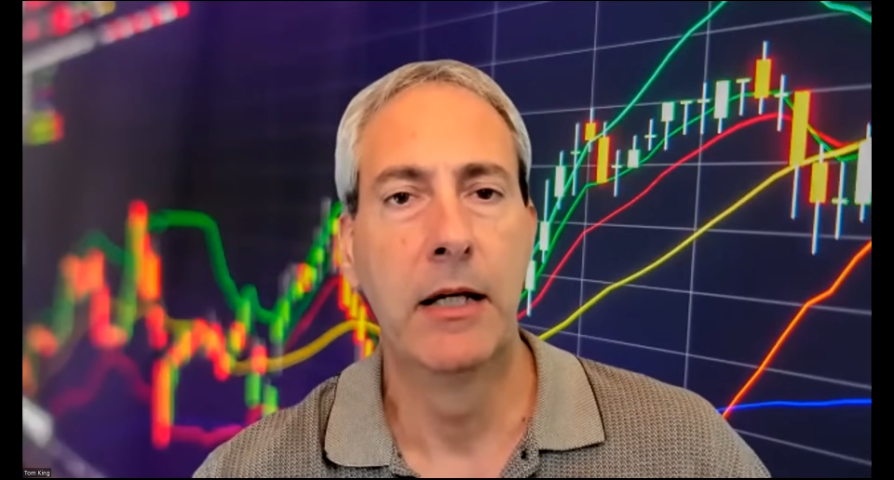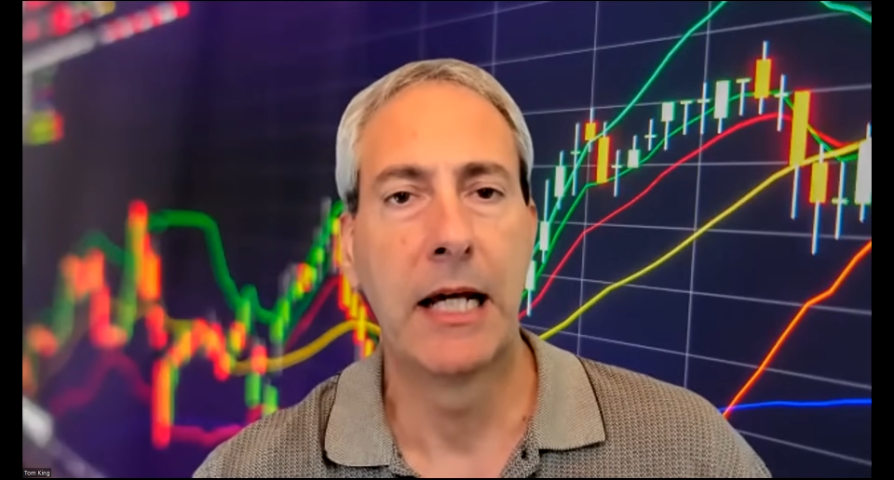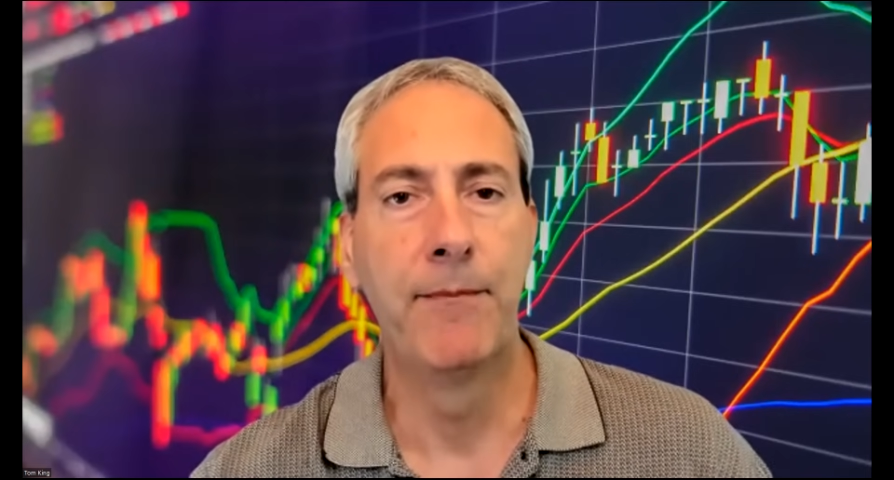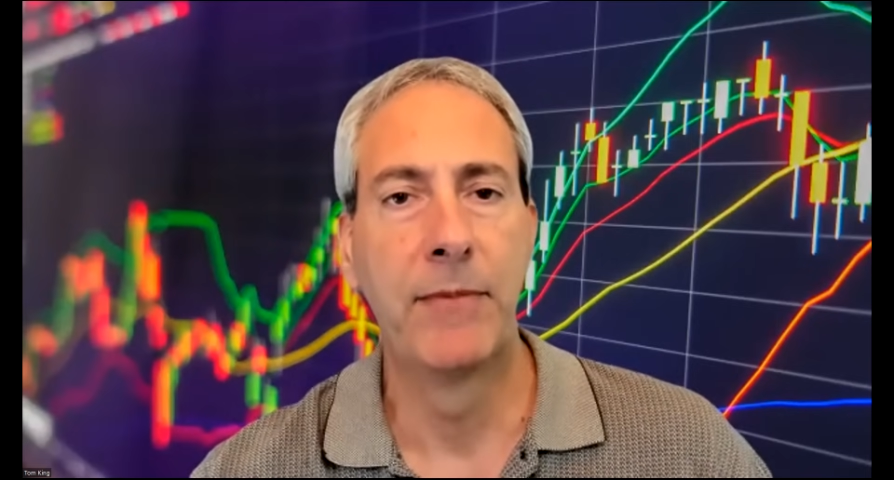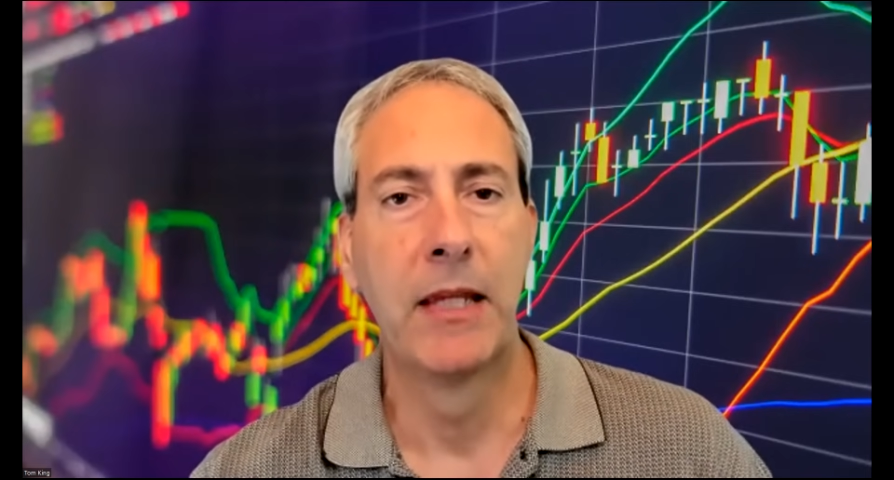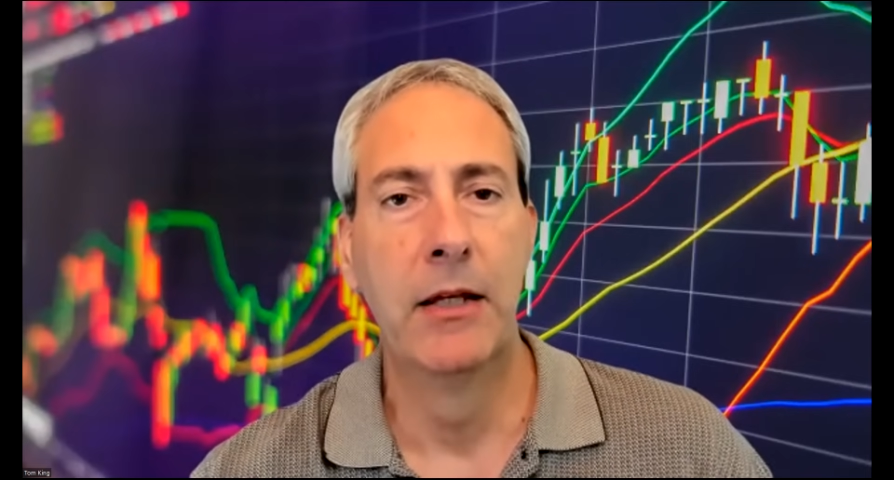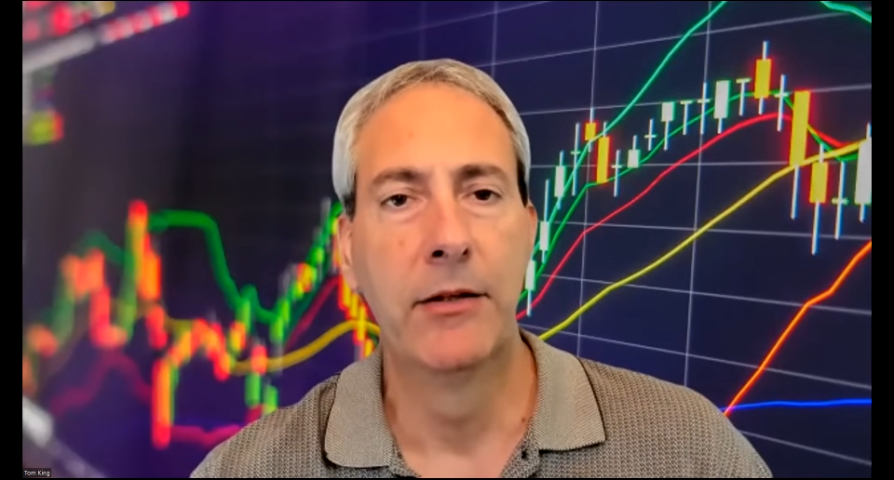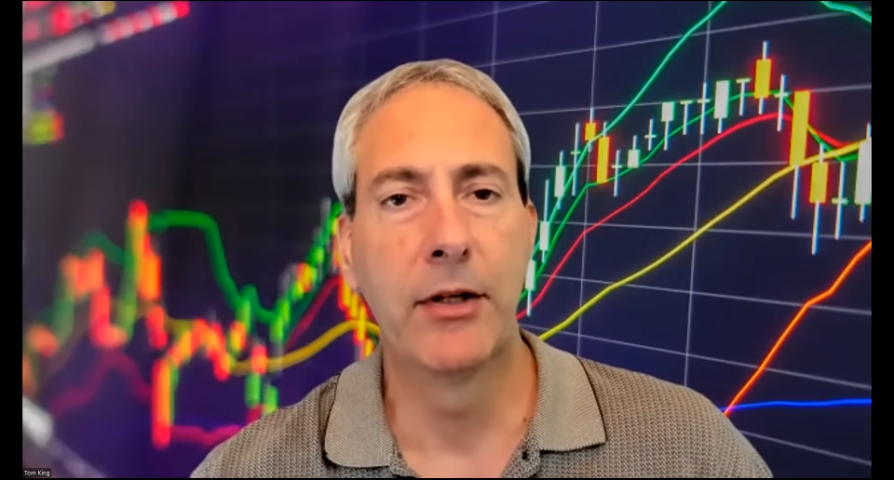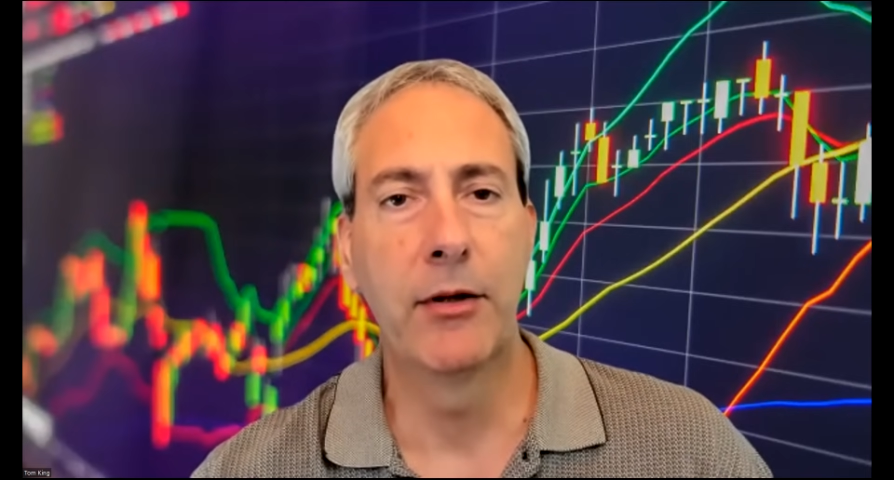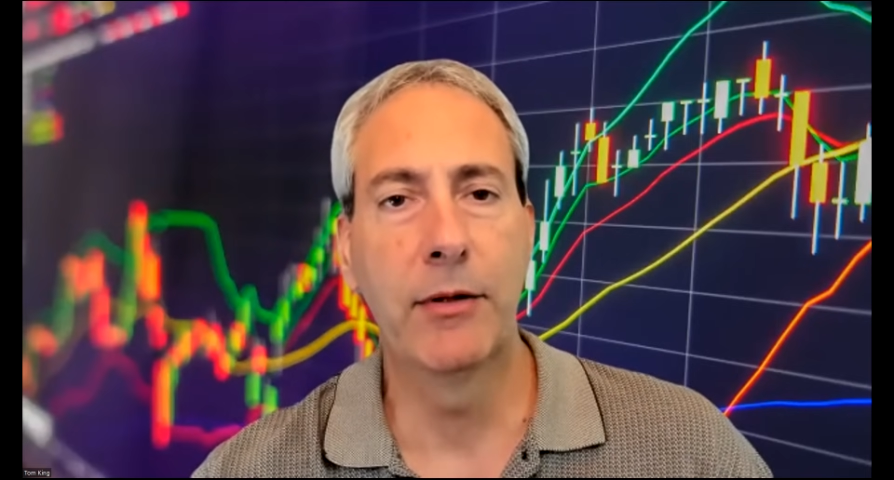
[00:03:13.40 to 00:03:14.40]
Okay.
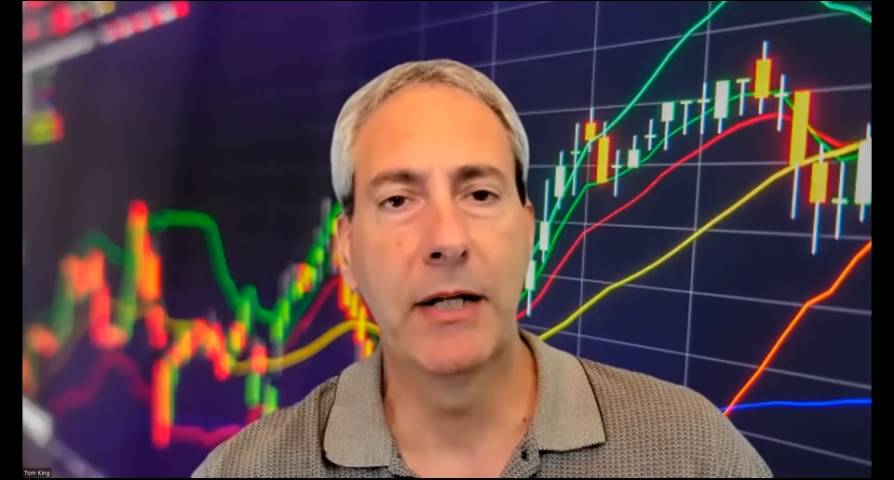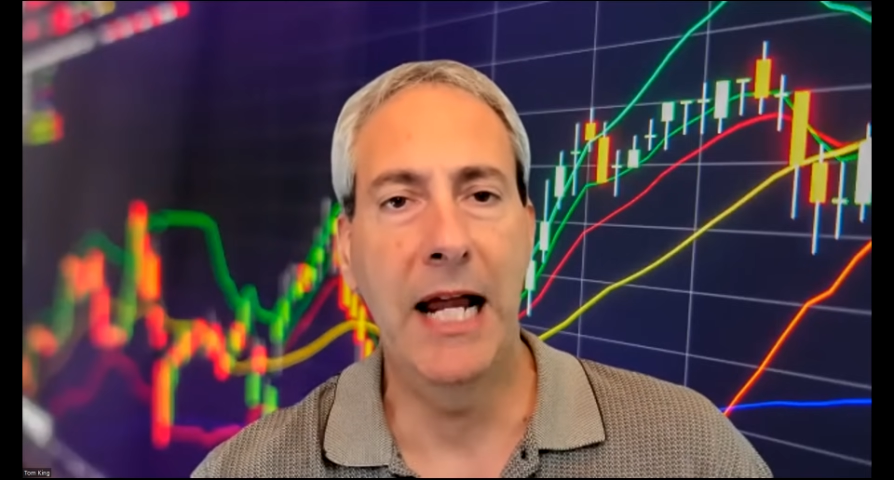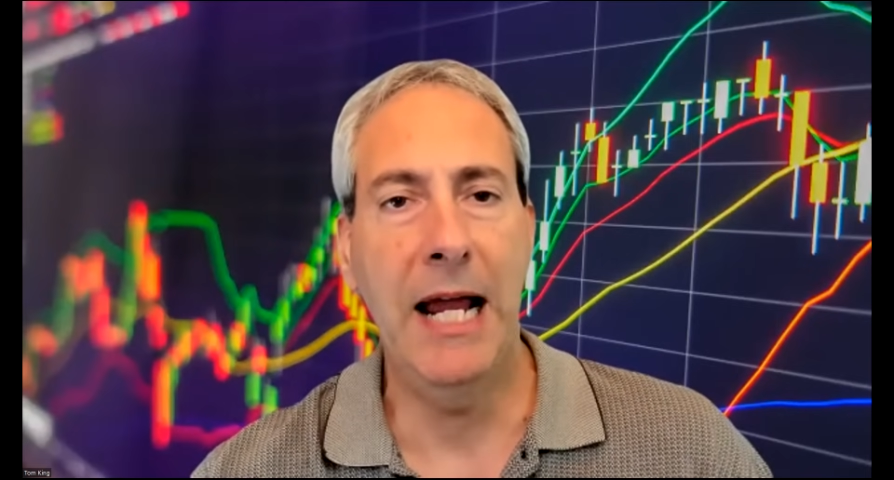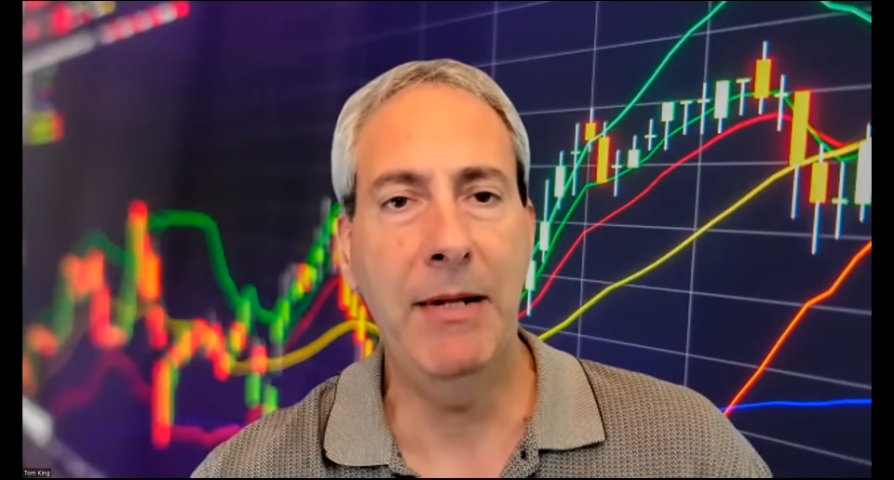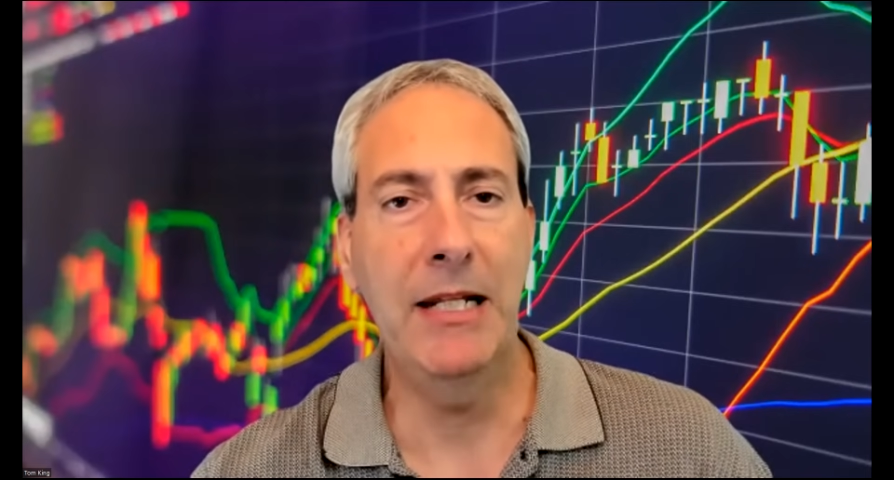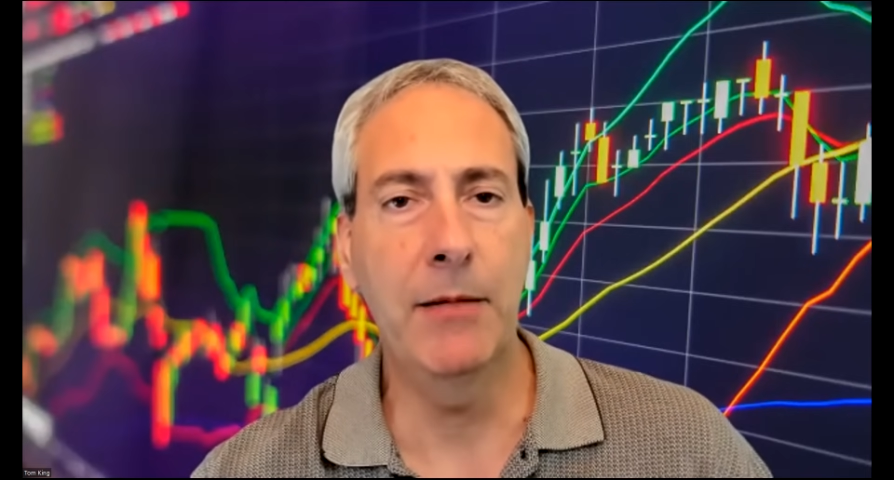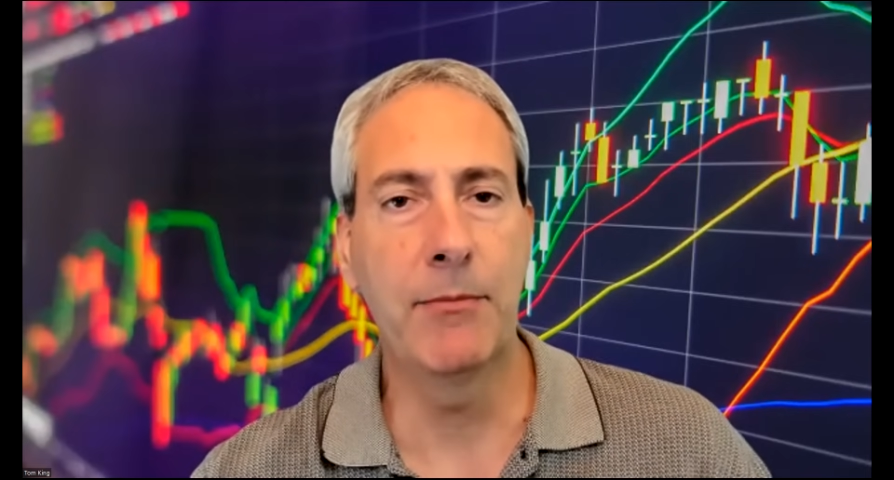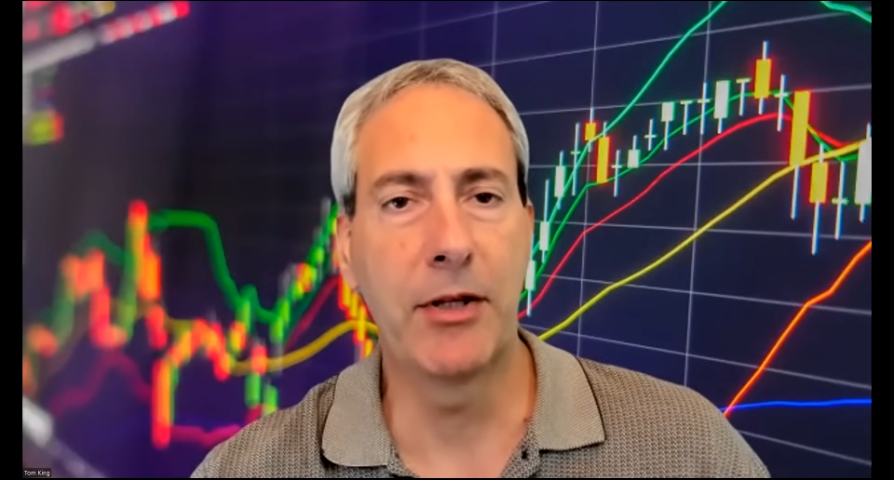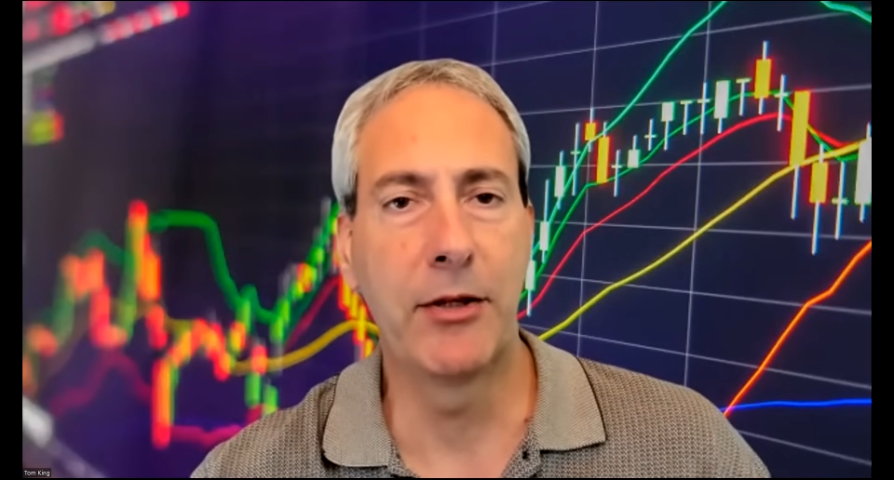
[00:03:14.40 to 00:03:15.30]
So habit number